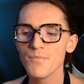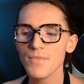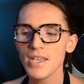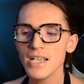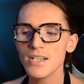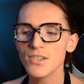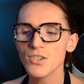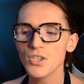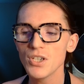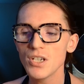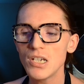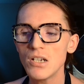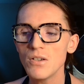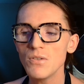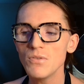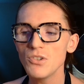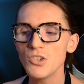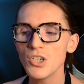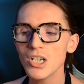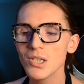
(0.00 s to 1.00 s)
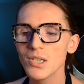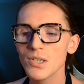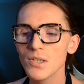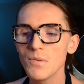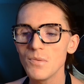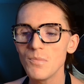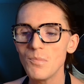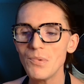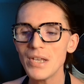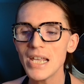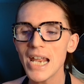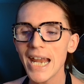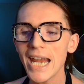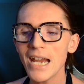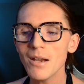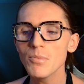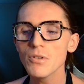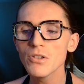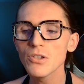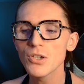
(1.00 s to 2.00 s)
is to just be
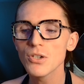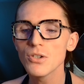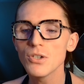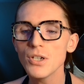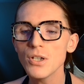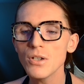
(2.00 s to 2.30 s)
able to